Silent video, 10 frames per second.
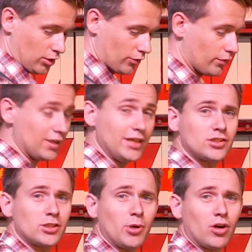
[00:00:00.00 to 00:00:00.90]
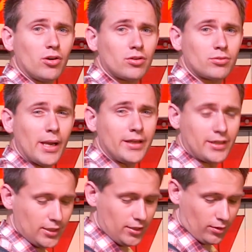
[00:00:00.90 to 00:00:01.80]
of releasing the ball right
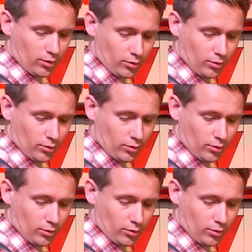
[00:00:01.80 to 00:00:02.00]
here,